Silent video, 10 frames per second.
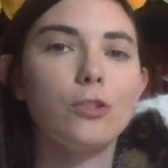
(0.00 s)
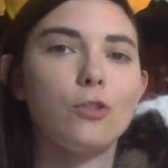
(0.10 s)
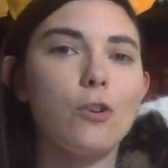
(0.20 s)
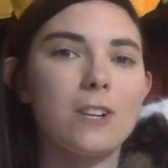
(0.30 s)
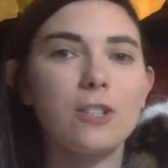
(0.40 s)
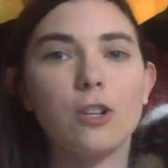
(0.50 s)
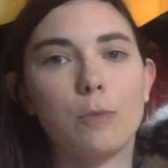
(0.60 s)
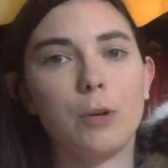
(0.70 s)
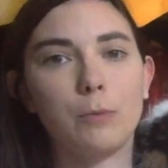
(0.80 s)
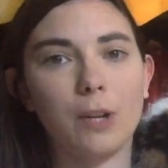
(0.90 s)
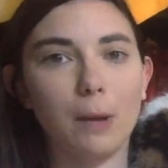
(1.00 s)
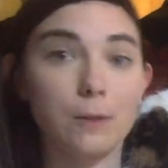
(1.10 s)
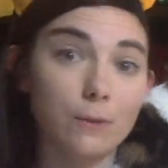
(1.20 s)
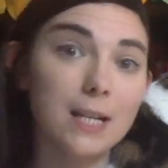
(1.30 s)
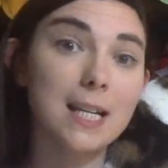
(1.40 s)
and talking to her about what I
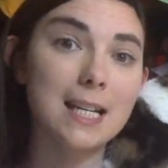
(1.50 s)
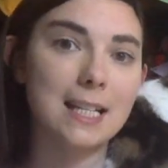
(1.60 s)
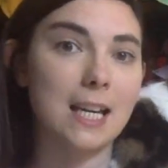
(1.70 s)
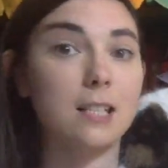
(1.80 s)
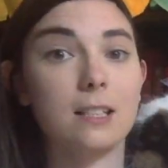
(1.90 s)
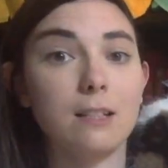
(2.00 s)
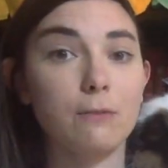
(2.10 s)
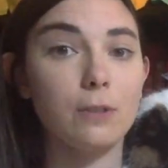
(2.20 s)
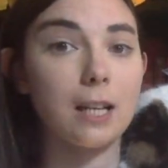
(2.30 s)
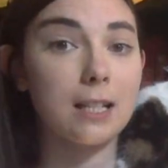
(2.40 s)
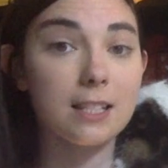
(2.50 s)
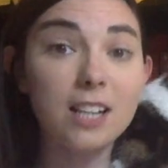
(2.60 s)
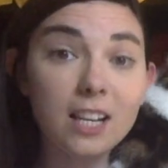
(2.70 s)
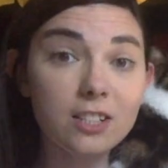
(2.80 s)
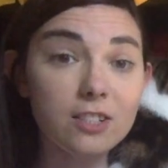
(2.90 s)
was reading and asking for like
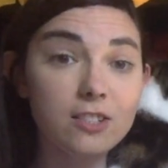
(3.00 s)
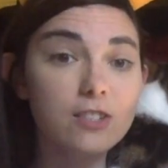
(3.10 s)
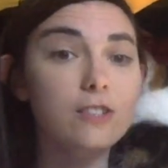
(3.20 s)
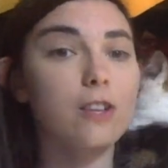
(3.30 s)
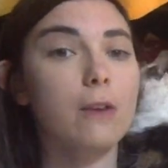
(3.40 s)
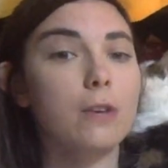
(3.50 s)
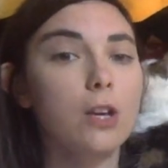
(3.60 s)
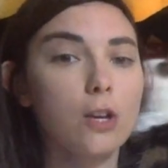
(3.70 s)
suggestions and stuff.